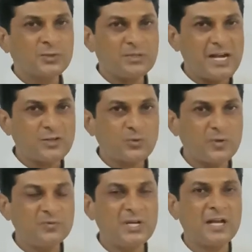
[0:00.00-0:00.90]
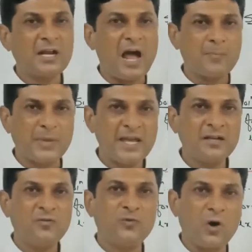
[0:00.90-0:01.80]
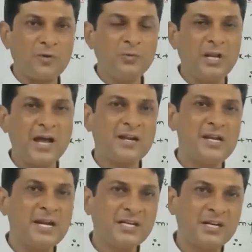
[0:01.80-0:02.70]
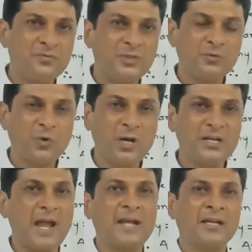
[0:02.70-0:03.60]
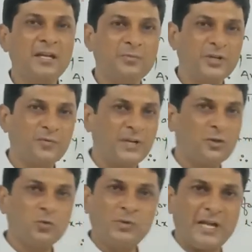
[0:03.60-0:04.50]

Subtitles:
So that's why we are applying a formula related with what? Angle between two